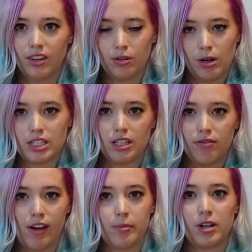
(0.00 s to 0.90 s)
the rest of
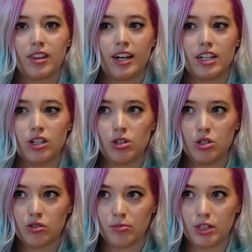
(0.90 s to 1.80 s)
the fabric that I don't
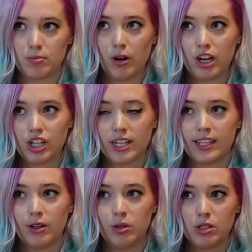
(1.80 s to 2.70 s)
use from these projects.
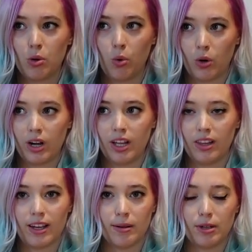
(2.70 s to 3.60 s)
I always hoard it
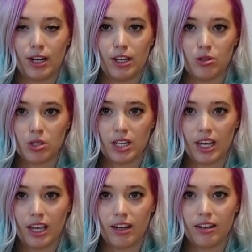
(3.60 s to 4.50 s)
like I'm gonna use it
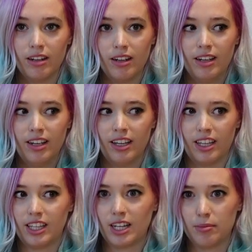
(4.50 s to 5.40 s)
again
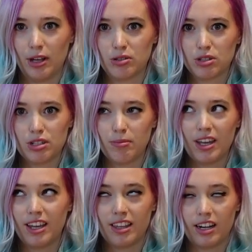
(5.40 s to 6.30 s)
in like a blouse or
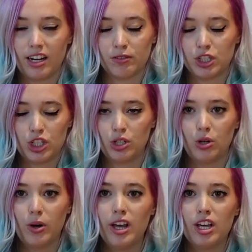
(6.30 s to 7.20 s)
something and then I never
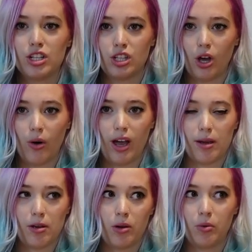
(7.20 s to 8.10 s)
do. So
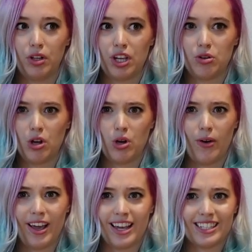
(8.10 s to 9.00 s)
I will let you know,
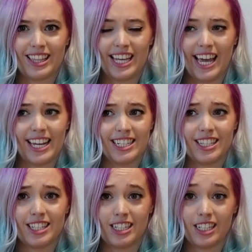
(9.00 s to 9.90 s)
I guess at the end,
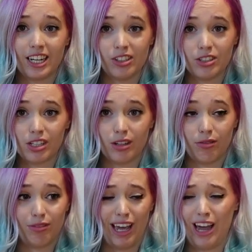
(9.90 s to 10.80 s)
the details of
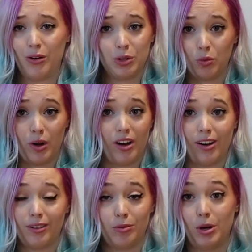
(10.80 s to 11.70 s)
how and where
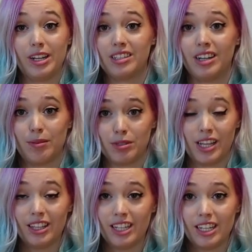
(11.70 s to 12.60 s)
and what I'm
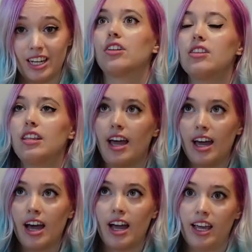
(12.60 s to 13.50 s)
selling. Other than
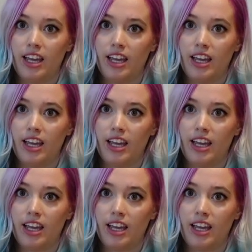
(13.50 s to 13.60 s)
that, I